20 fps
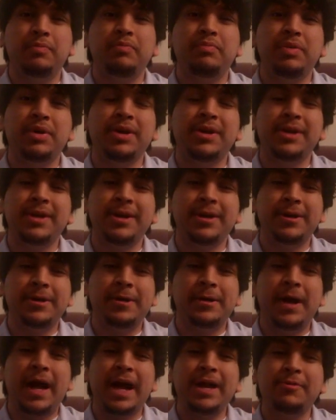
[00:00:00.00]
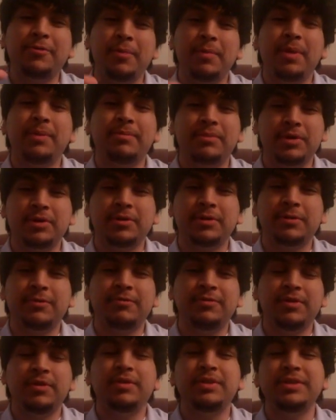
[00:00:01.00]
But I remember
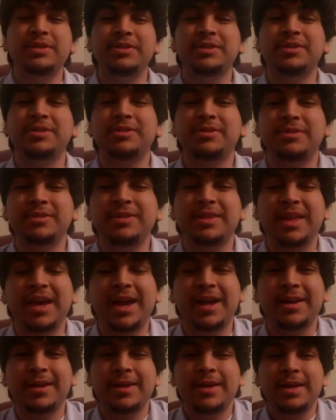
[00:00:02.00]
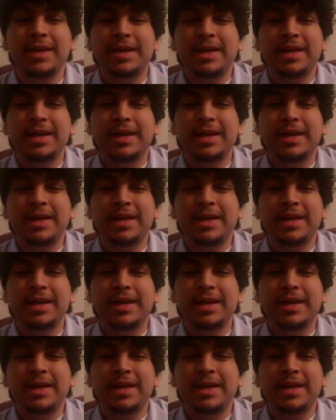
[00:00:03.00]
that